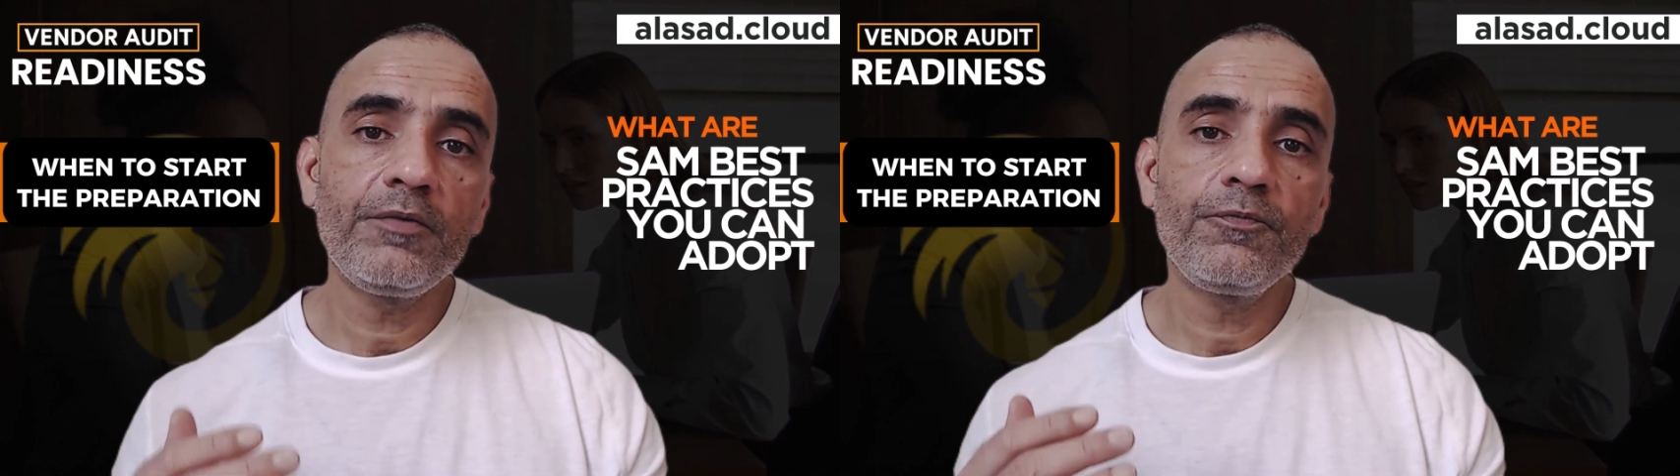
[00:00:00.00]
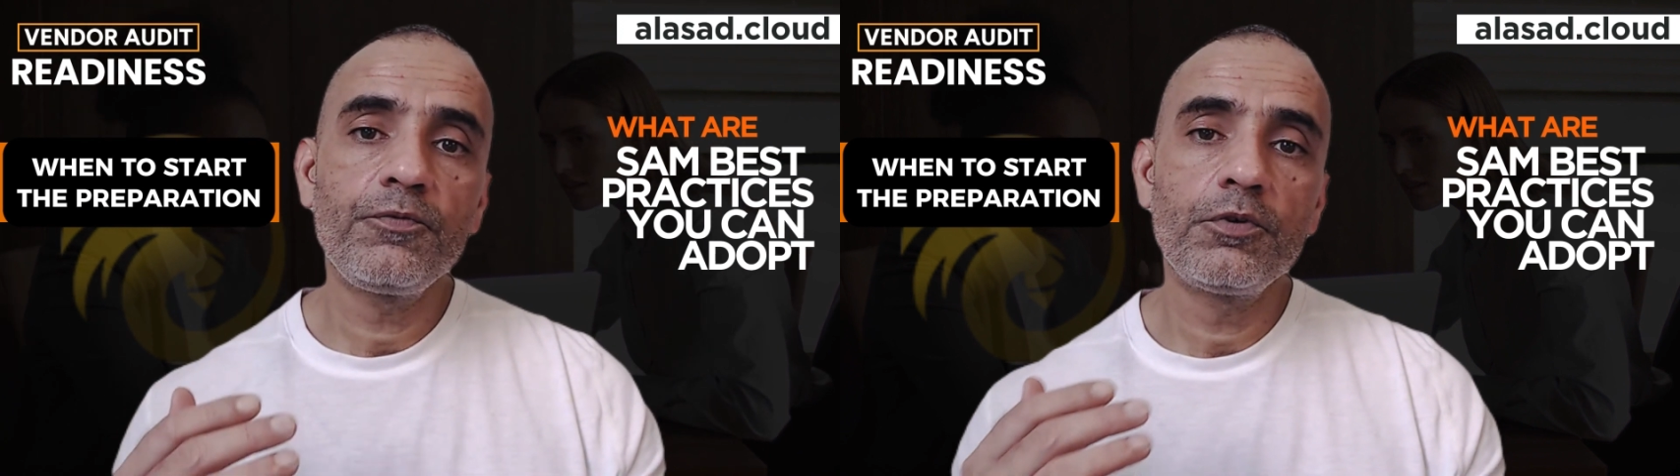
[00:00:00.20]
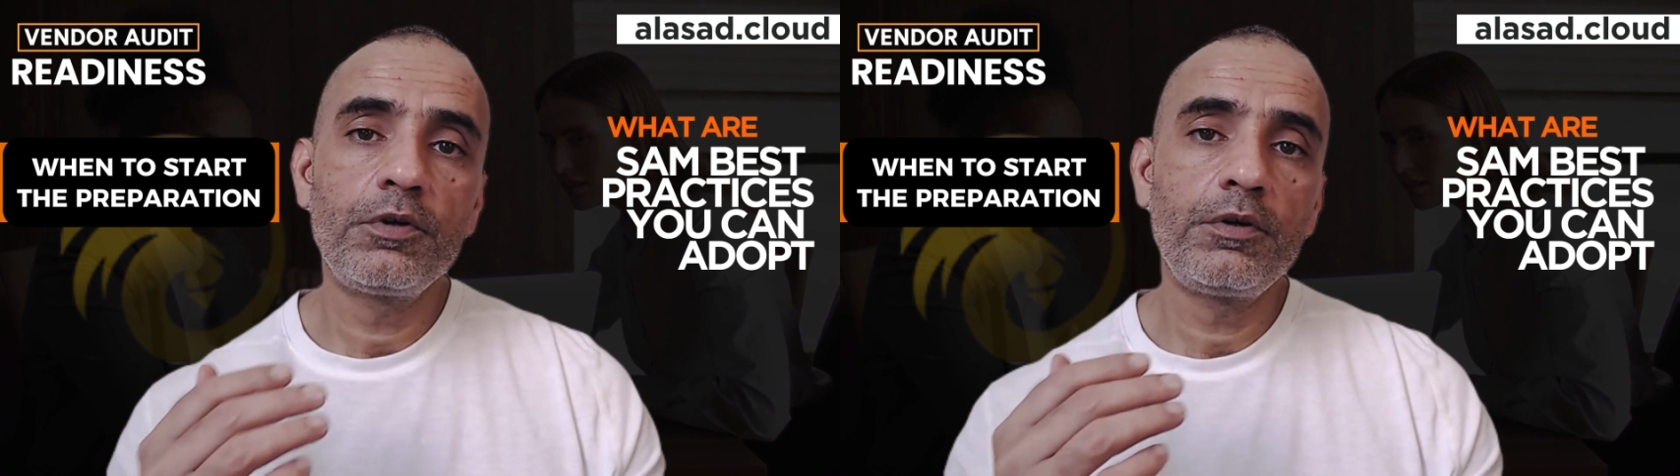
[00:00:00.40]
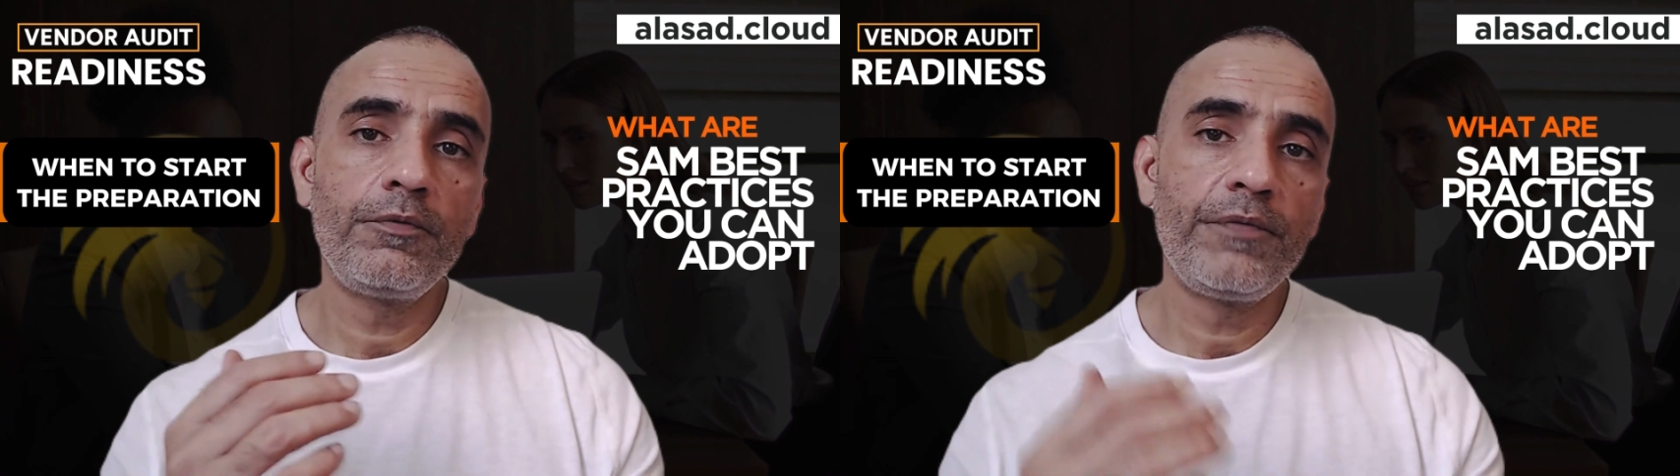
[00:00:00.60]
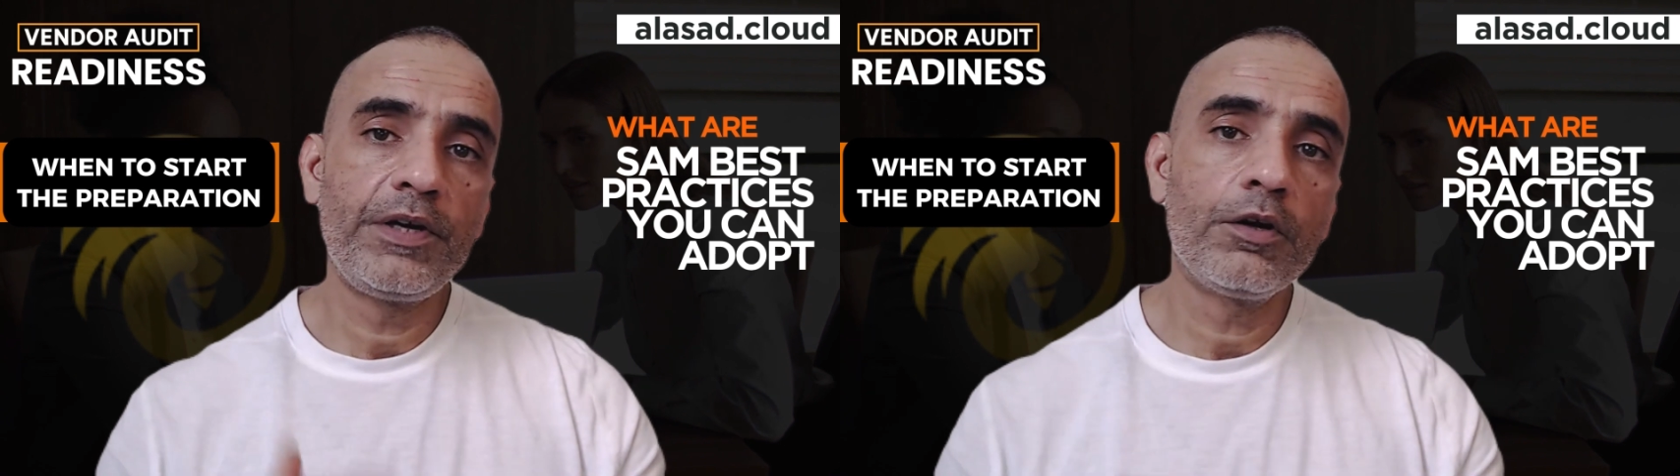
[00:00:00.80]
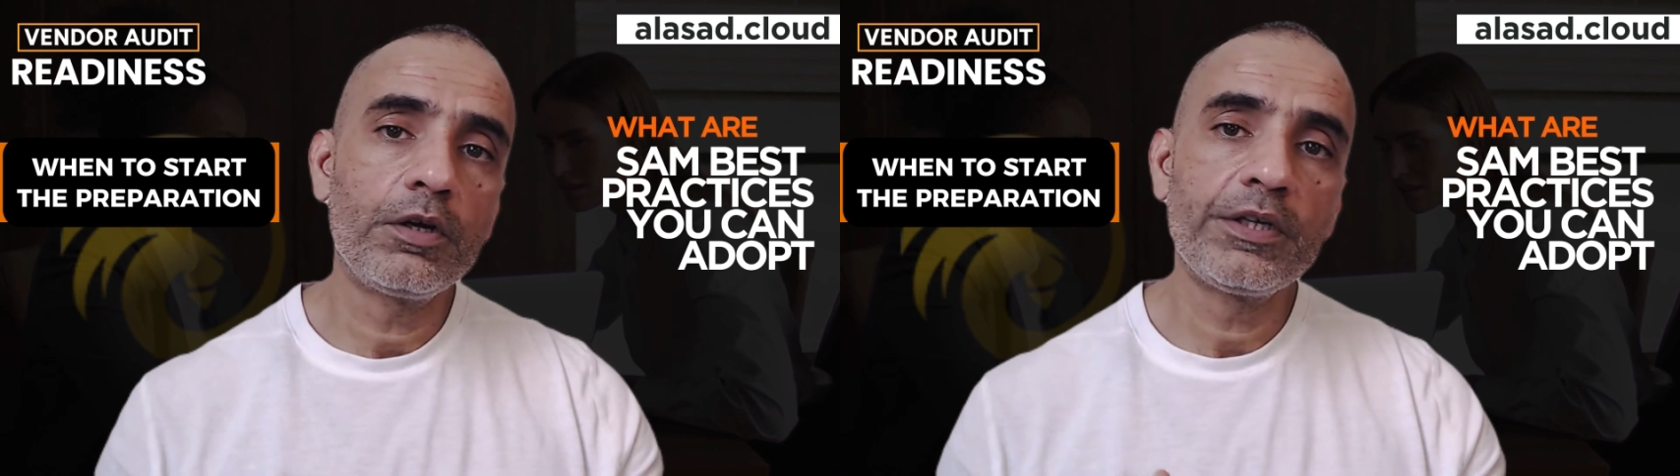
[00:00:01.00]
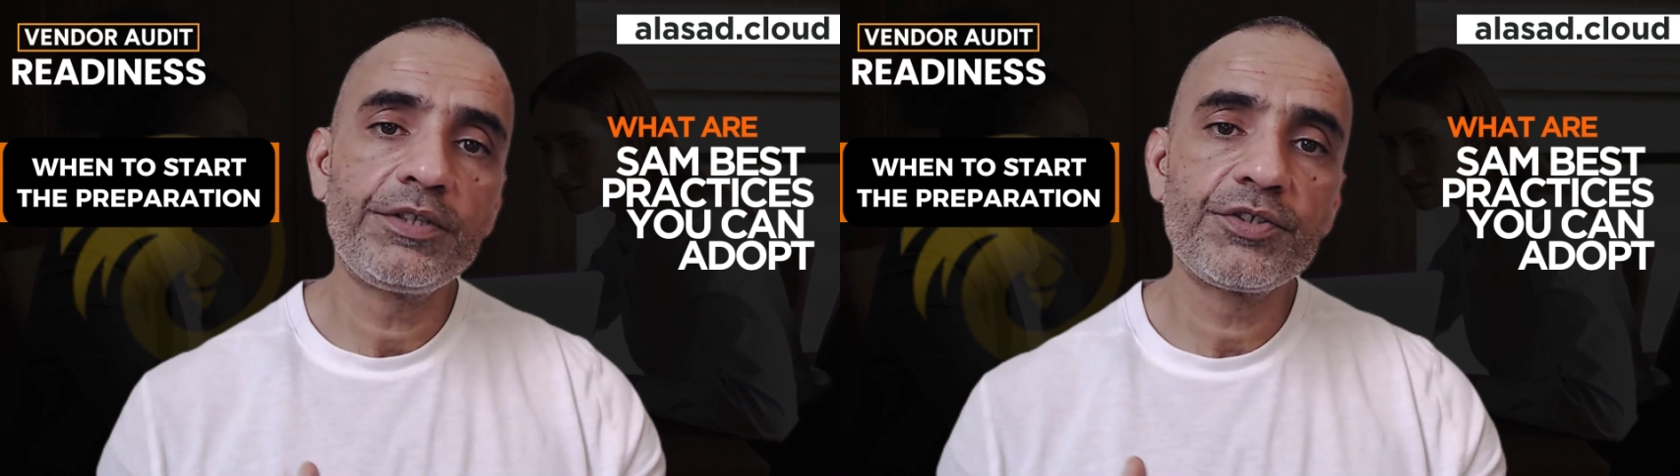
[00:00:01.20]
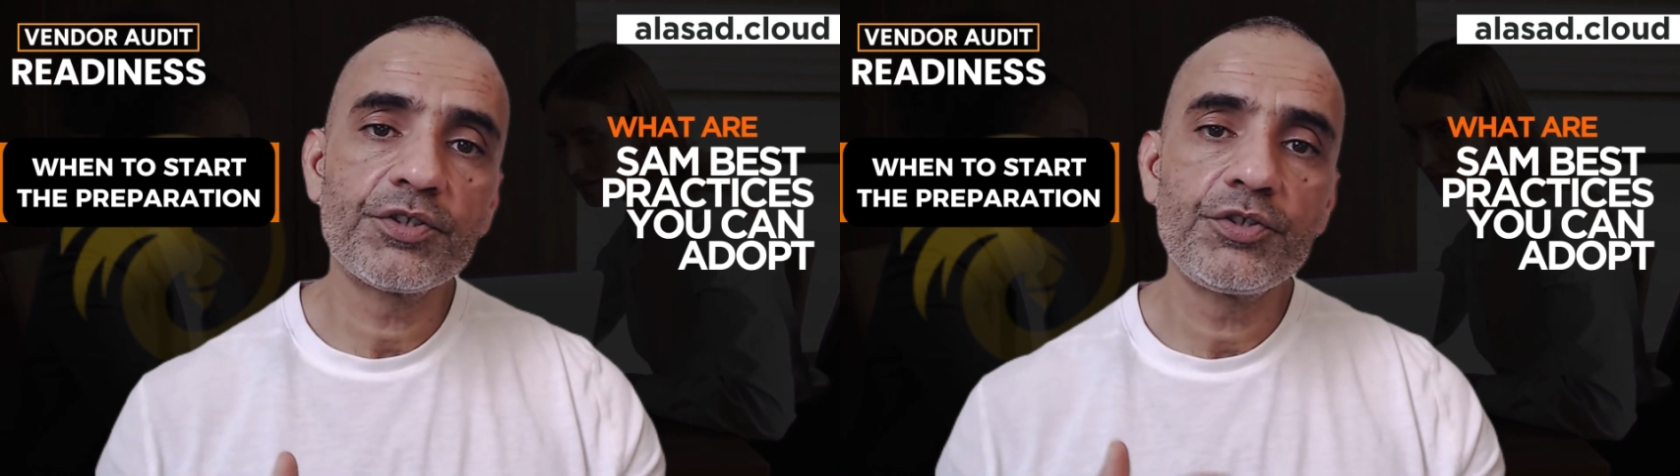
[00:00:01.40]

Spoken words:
for vendor audits